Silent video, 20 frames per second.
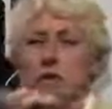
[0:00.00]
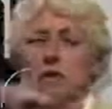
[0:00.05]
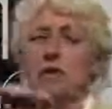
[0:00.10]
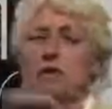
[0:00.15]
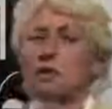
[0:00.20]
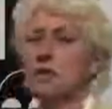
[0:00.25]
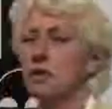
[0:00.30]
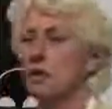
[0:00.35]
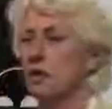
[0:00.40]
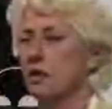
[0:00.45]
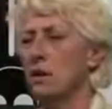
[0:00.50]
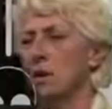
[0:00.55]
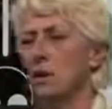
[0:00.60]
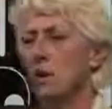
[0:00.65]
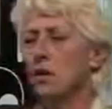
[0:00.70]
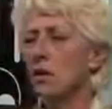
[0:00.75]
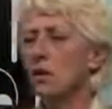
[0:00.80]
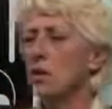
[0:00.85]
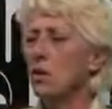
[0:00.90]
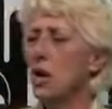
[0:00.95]
this and
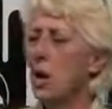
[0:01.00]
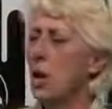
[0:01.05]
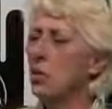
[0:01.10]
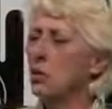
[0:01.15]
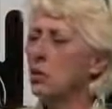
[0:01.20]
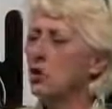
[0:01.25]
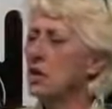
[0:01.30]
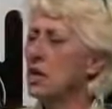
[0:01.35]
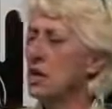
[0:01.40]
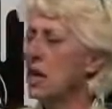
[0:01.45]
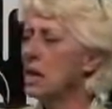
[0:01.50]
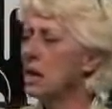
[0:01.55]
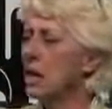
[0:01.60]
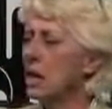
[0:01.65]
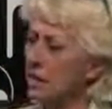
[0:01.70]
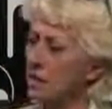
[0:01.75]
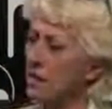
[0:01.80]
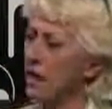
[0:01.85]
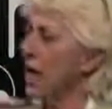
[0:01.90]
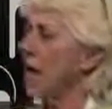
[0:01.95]

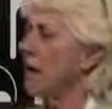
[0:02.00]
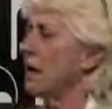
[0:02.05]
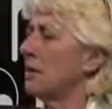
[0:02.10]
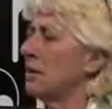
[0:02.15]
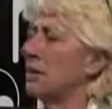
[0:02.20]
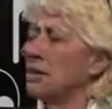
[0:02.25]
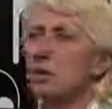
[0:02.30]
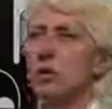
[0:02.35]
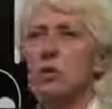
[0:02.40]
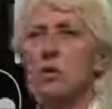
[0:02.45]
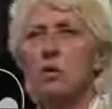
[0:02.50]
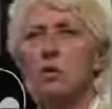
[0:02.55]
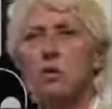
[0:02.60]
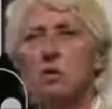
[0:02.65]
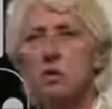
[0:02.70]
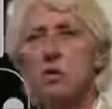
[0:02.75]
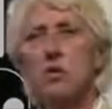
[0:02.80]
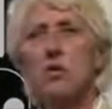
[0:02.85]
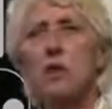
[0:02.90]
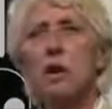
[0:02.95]
Oceanic that, and
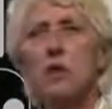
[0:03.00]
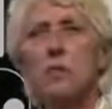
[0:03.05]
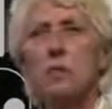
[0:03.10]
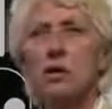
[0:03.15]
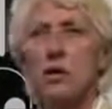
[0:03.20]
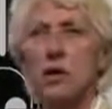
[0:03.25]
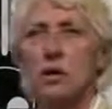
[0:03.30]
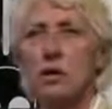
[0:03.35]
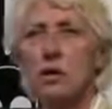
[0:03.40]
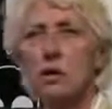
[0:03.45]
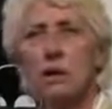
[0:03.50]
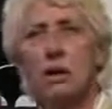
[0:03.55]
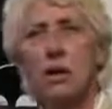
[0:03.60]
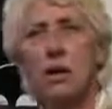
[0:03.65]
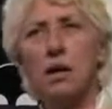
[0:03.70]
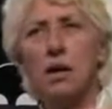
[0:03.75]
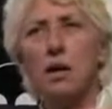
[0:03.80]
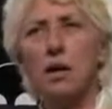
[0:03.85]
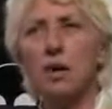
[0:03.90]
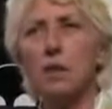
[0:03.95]
there's a subject,
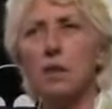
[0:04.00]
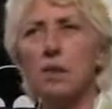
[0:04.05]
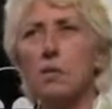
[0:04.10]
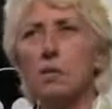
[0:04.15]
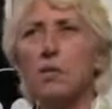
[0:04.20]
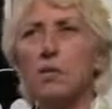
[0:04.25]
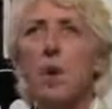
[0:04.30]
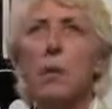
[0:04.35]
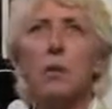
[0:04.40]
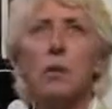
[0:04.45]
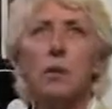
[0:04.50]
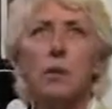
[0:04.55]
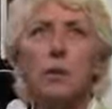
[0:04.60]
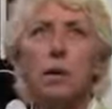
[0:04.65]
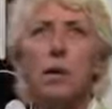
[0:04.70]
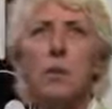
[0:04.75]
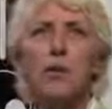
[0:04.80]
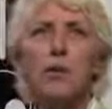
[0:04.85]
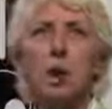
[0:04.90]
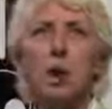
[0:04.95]

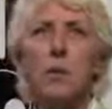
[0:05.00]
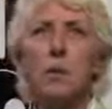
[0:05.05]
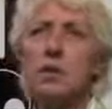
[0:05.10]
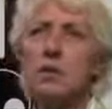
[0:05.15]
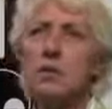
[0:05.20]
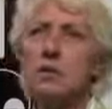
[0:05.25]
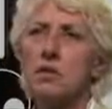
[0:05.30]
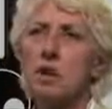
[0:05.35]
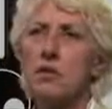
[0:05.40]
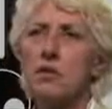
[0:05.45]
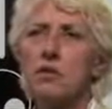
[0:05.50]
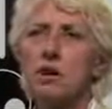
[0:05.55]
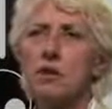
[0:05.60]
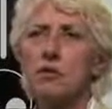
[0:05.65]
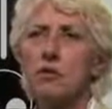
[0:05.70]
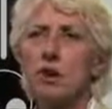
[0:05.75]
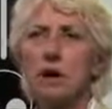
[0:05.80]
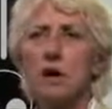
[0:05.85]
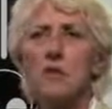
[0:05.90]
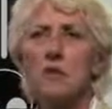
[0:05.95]
probably a dominant
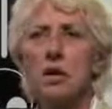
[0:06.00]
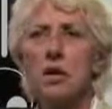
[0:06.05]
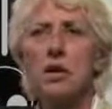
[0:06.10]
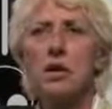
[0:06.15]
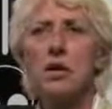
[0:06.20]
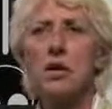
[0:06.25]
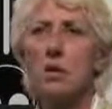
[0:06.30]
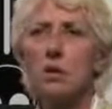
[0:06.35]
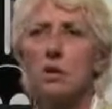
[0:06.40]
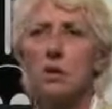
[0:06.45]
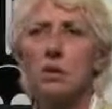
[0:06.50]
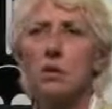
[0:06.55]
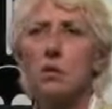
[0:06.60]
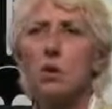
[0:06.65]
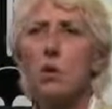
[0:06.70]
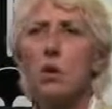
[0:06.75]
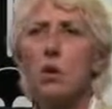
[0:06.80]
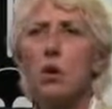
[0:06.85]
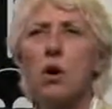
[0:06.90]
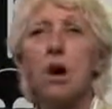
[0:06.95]
subject for every year,
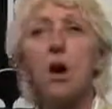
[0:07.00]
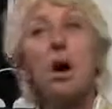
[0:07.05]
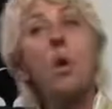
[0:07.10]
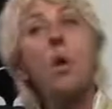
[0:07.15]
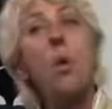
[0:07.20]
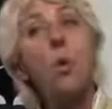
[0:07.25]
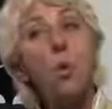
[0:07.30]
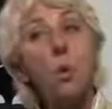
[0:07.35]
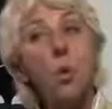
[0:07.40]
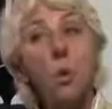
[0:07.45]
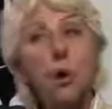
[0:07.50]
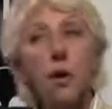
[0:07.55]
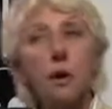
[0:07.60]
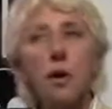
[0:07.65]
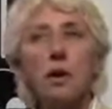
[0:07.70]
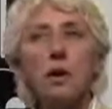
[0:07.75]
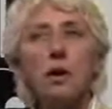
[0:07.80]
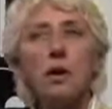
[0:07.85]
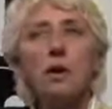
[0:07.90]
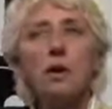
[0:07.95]

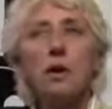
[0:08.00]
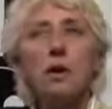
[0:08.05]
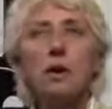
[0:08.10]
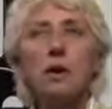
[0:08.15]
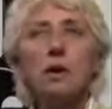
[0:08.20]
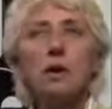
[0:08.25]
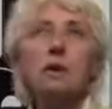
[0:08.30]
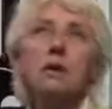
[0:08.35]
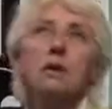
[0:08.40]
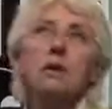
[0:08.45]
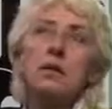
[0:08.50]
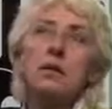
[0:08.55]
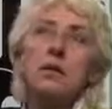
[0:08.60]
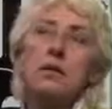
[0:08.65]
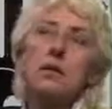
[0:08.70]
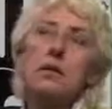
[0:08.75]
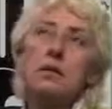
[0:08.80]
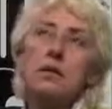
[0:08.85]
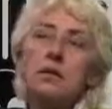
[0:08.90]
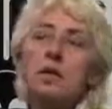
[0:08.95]
or
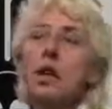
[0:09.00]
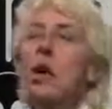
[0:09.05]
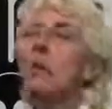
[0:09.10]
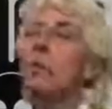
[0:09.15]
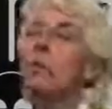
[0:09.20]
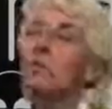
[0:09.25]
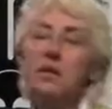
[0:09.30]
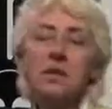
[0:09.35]
no,